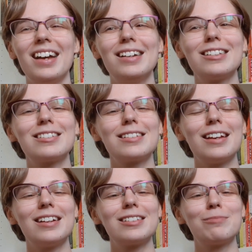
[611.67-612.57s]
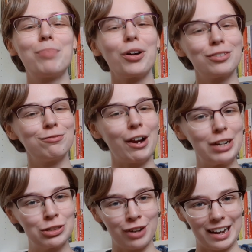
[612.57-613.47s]
is both
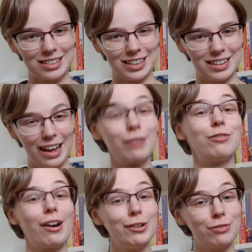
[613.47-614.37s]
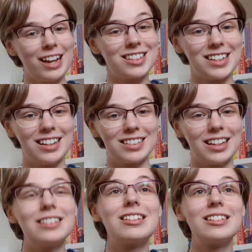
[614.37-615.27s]
very tragic and very
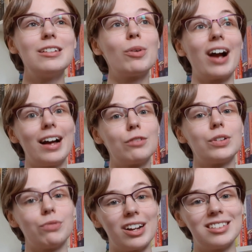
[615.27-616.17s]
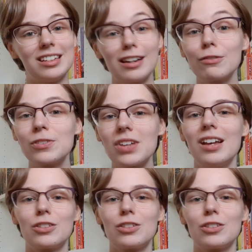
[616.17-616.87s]
fascinating to see what kind of advice he gives.